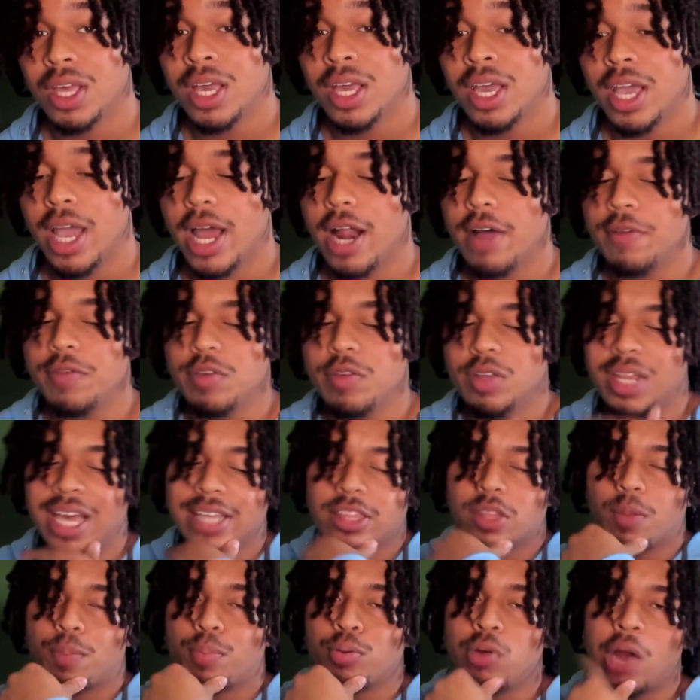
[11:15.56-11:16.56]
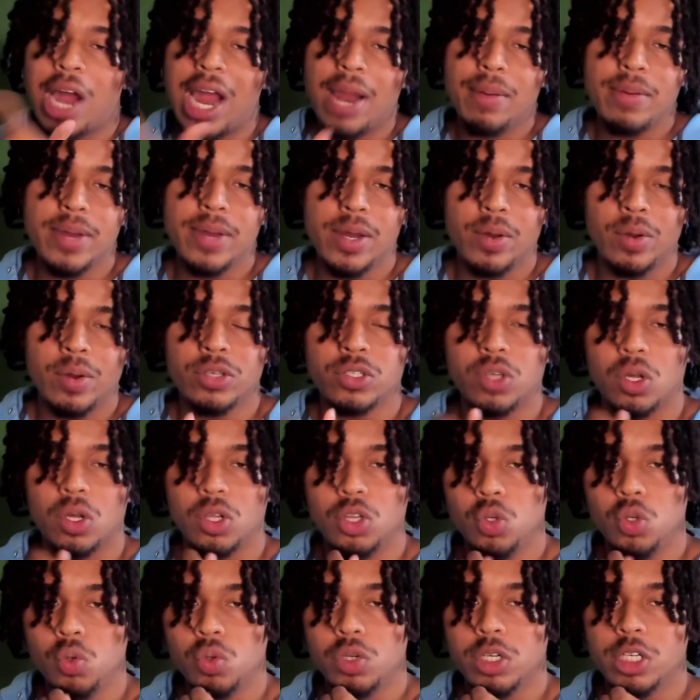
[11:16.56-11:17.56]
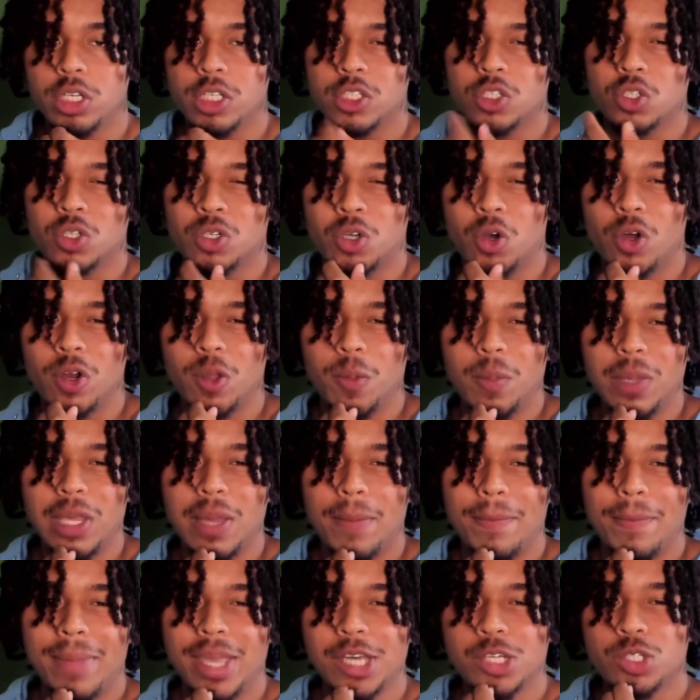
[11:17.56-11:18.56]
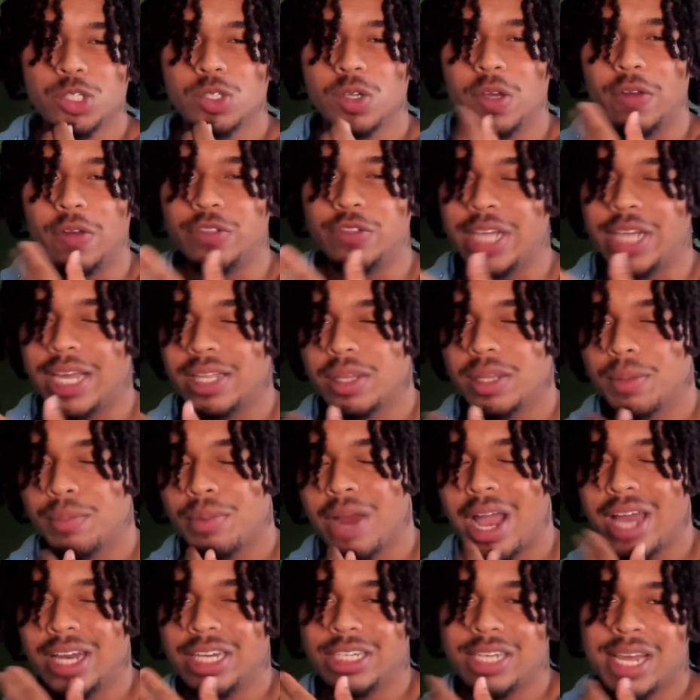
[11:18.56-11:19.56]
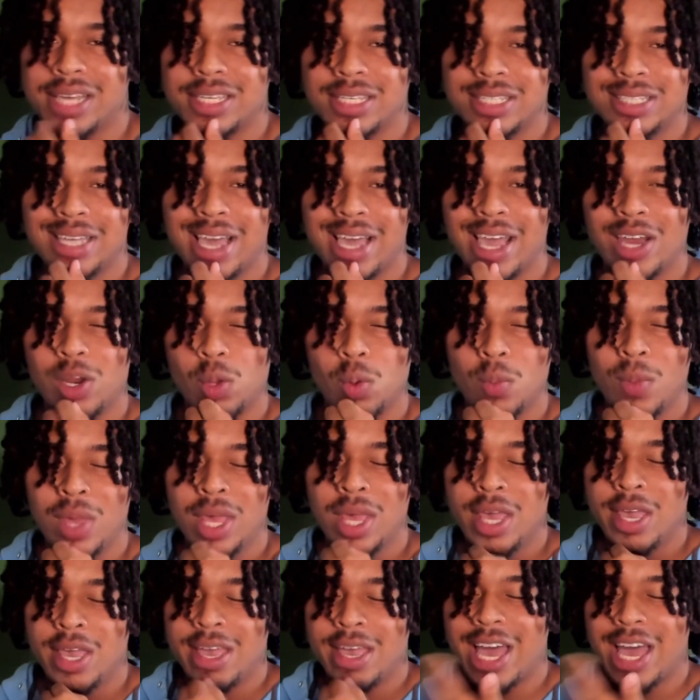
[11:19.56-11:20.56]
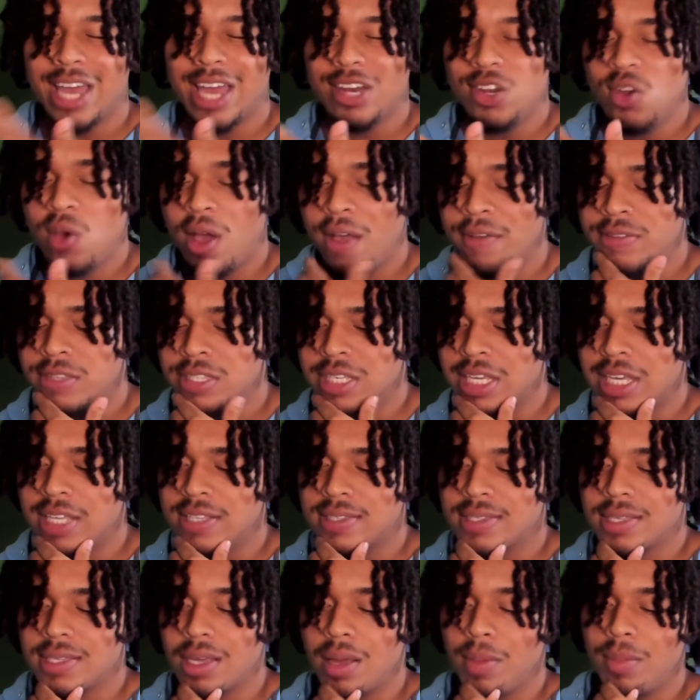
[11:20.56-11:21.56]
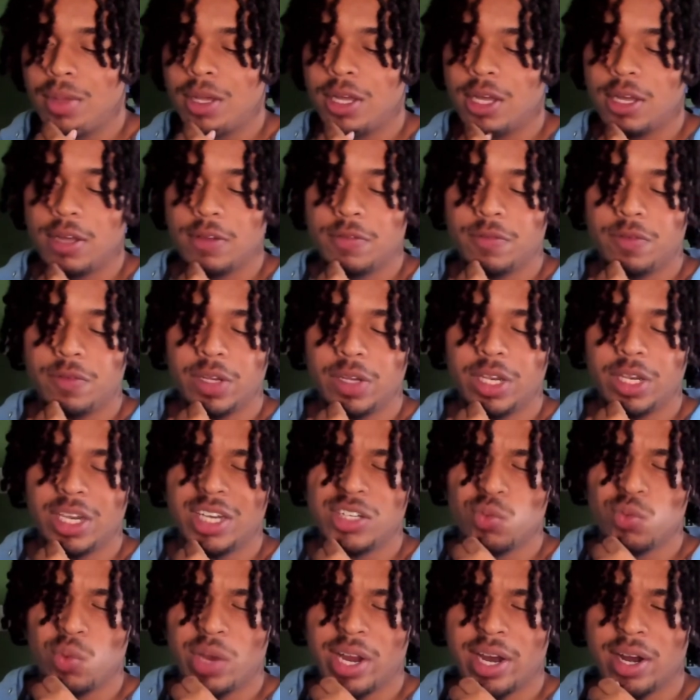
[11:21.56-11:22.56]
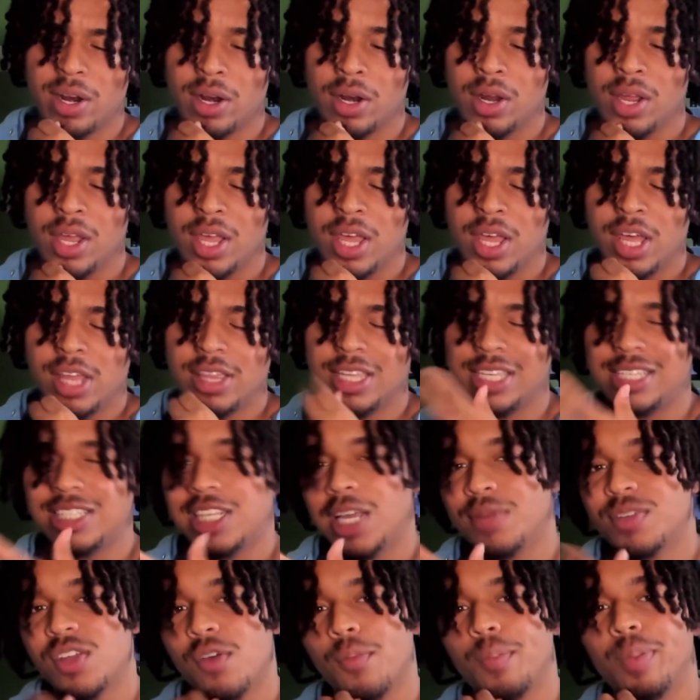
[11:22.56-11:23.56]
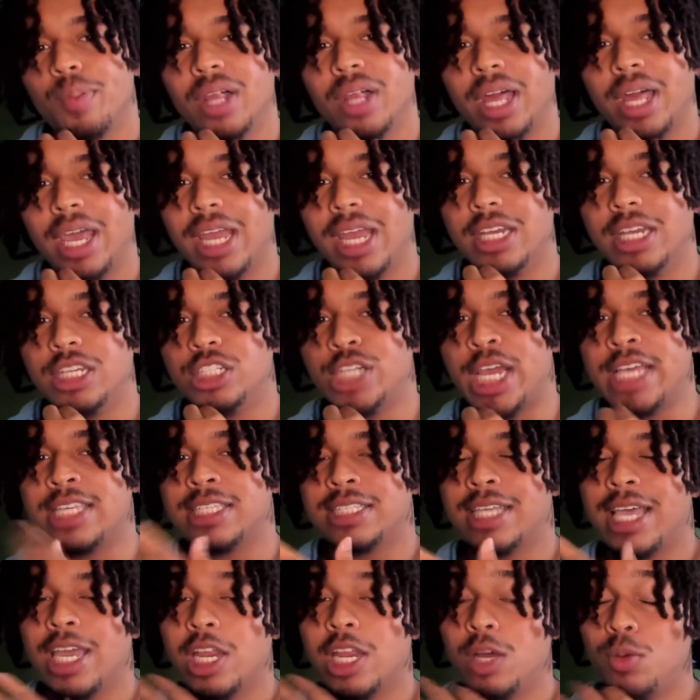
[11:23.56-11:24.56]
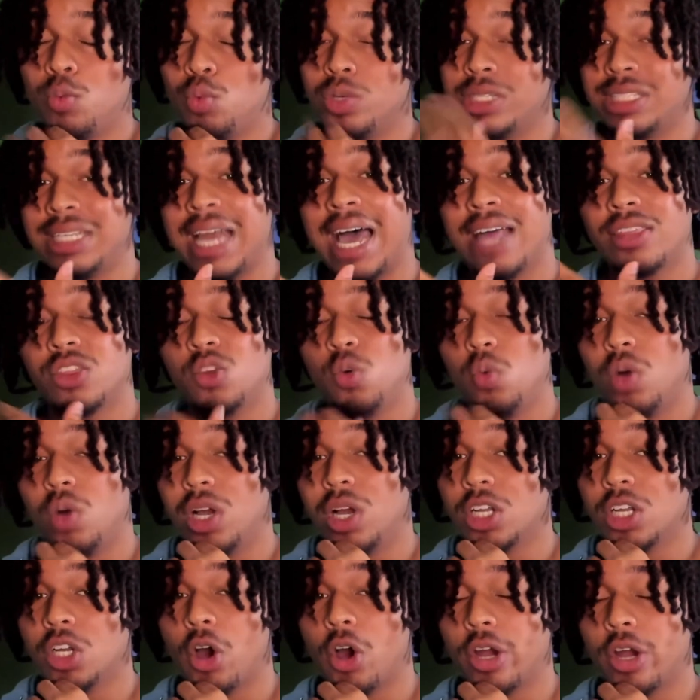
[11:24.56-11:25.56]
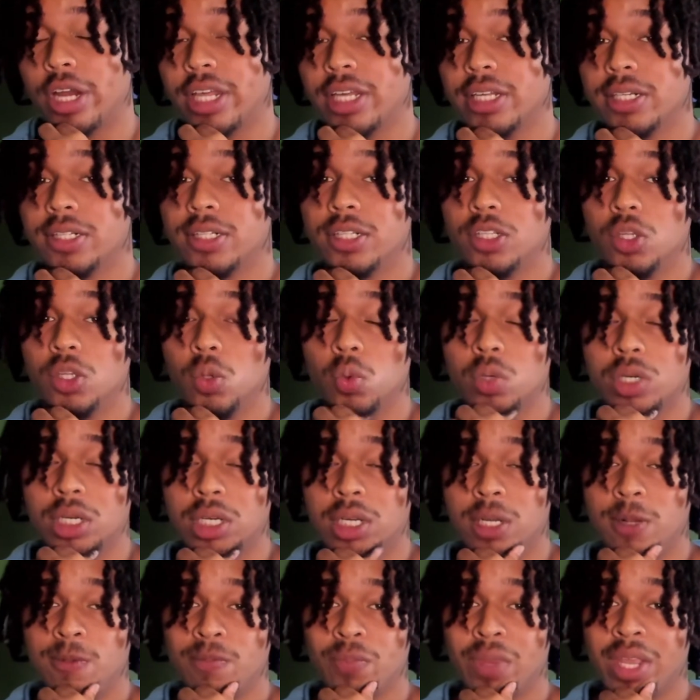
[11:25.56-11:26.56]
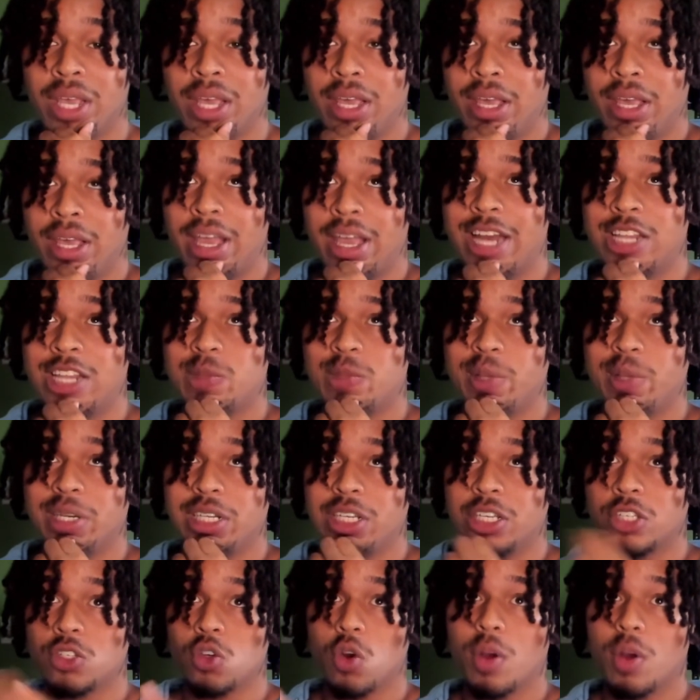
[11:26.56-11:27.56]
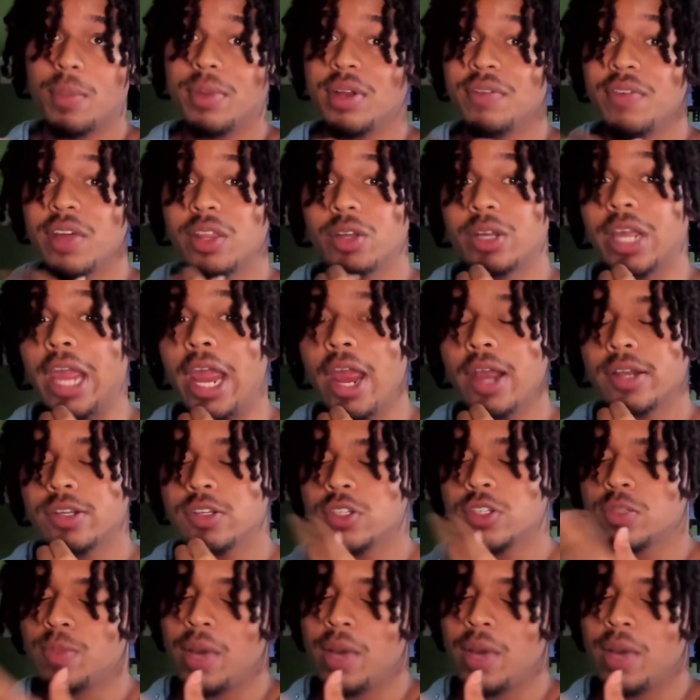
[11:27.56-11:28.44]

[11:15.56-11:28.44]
And I feel like the primaries on Luka is going to be a mixture of Jaylen Brown and Jason Tatum. I know I've seen some footage where these teams have played and Jason Tatum was not the one guarding Luka, and it's been an assortment of other characters.